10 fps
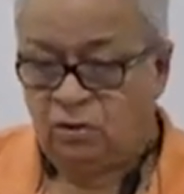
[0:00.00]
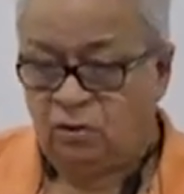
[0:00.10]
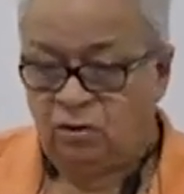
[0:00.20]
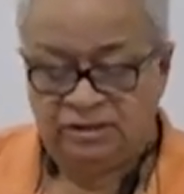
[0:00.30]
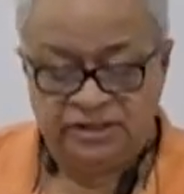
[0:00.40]

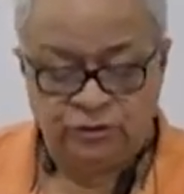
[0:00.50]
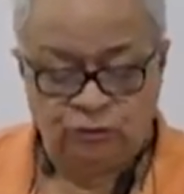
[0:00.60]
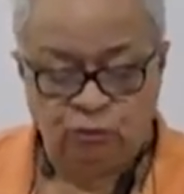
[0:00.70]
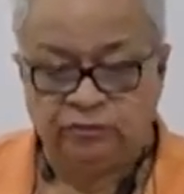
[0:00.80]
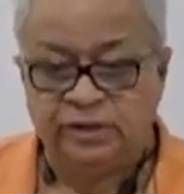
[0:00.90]
all the
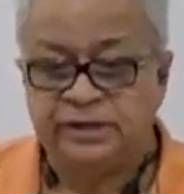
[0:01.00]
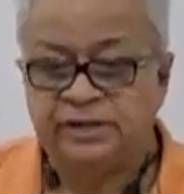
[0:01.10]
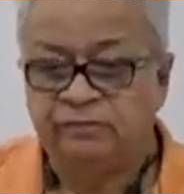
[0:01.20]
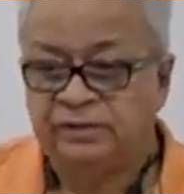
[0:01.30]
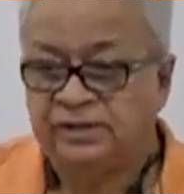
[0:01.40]
issues
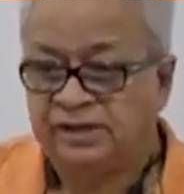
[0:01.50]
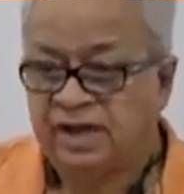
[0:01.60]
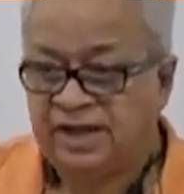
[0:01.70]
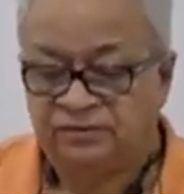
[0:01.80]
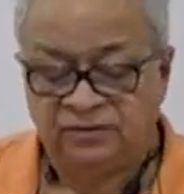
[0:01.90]
related with the
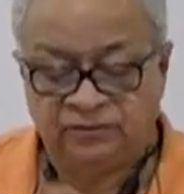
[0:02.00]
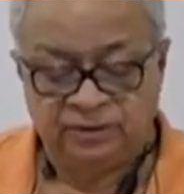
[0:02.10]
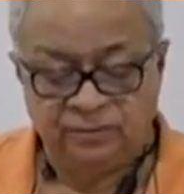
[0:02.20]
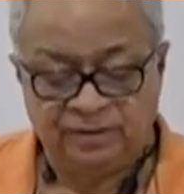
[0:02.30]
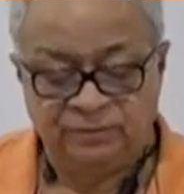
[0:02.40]
caste
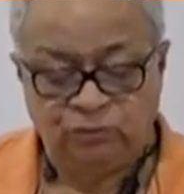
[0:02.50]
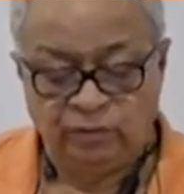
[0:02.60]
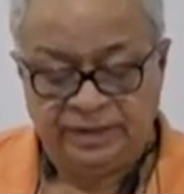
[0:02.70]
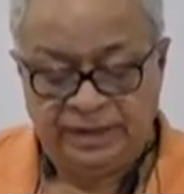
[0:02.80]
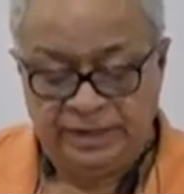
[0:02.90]
system comes to
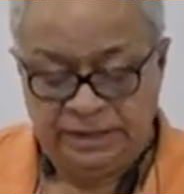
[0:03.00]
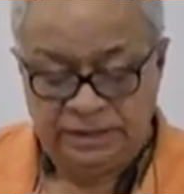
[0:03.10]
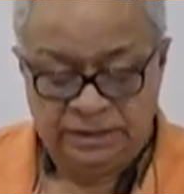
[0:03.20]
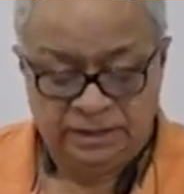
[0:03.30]
an end.